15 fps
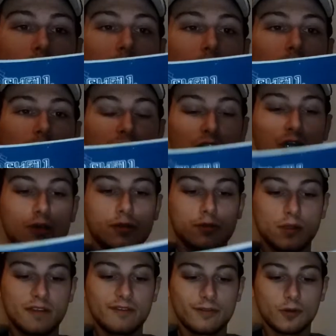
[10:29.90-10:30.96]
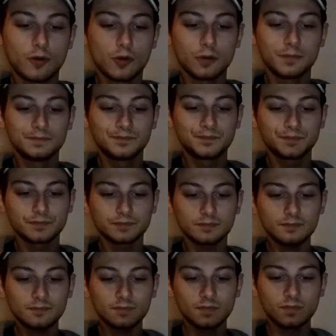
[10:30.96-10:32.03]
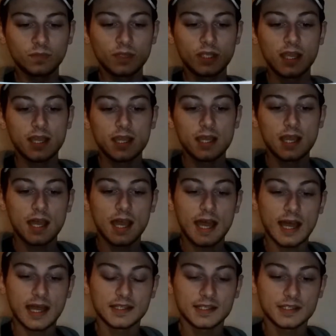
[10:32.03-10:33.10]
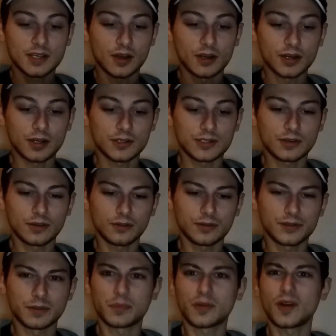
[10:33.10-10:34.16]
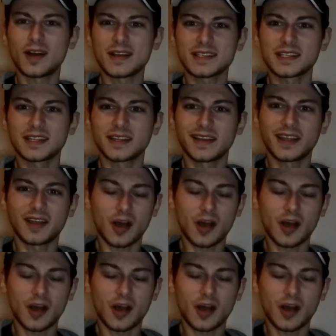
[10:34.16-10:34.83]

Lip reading: number 234. And it's got an article, surprisingly,